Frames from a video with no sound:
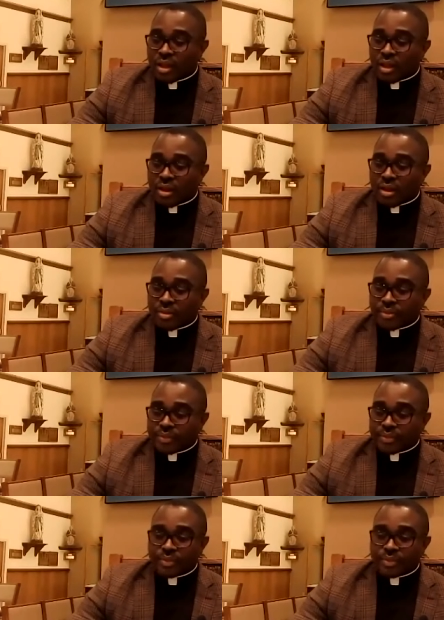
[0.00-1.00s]

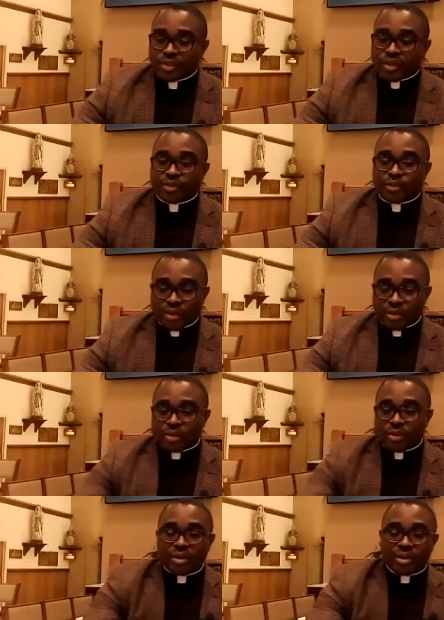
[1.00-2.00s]
Um, just for us
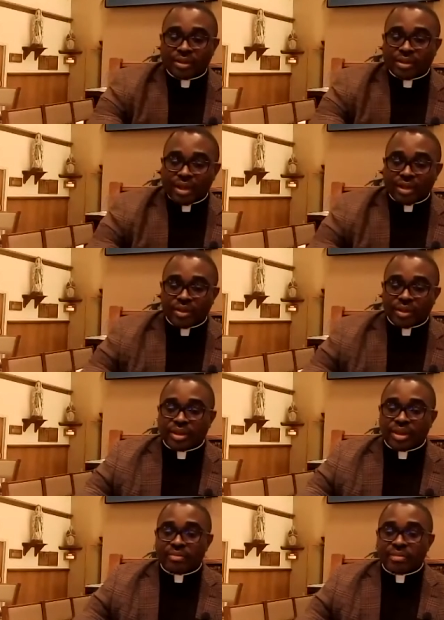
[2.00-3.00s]
to understand, just
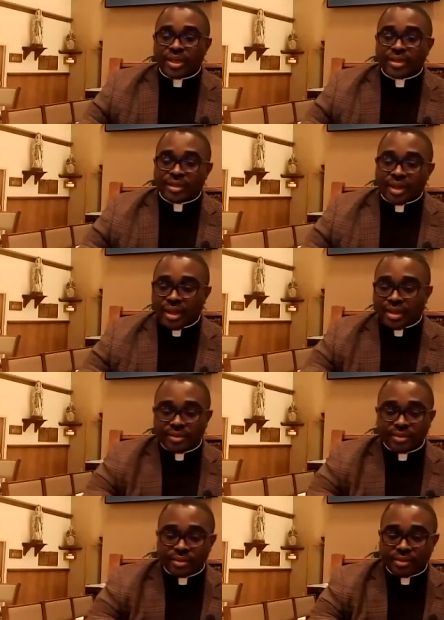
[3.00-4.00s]
give meaning uh,
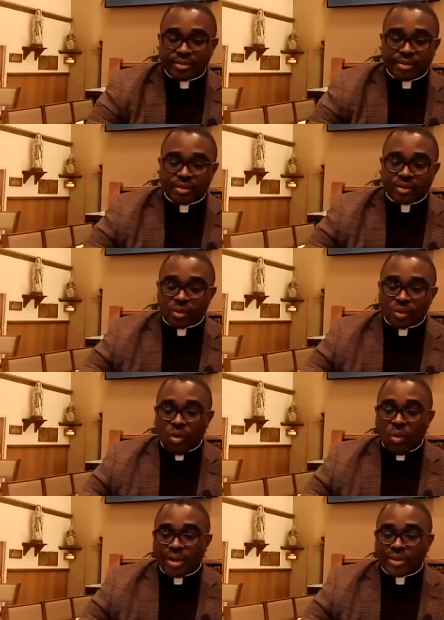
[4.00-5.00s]
to what
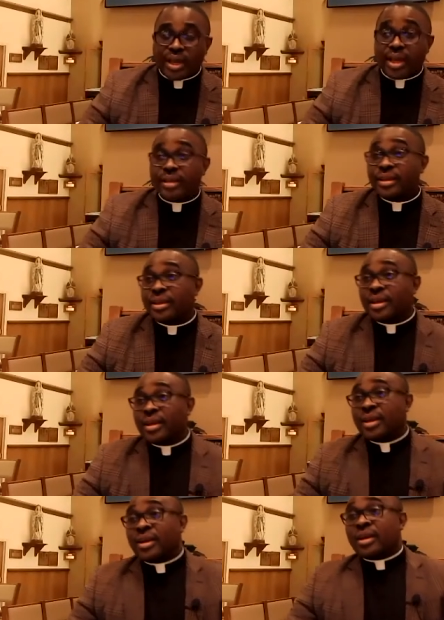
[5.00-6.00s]
we're saying.
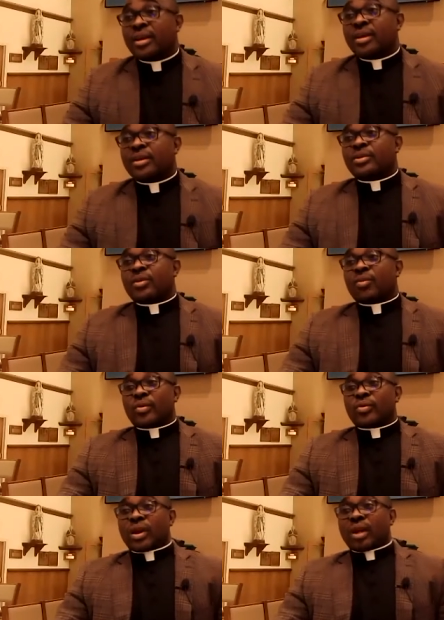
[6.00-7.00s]
So when
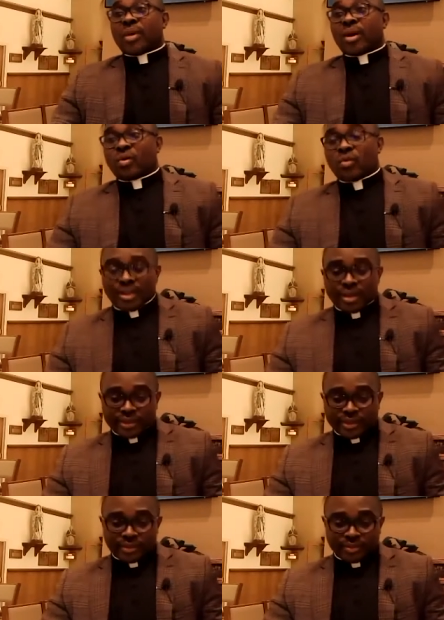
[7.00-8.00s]
we talk about
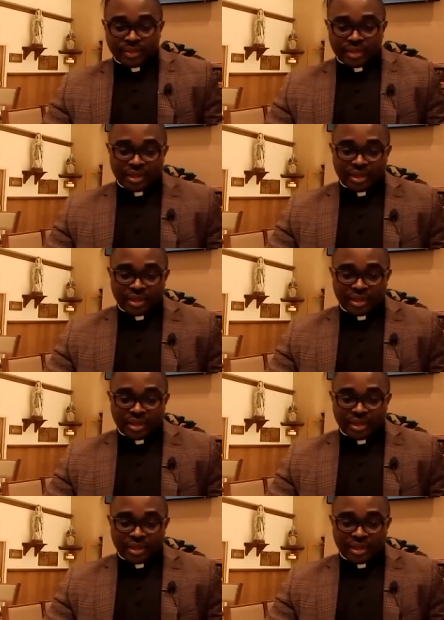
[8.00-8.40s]
witnessing,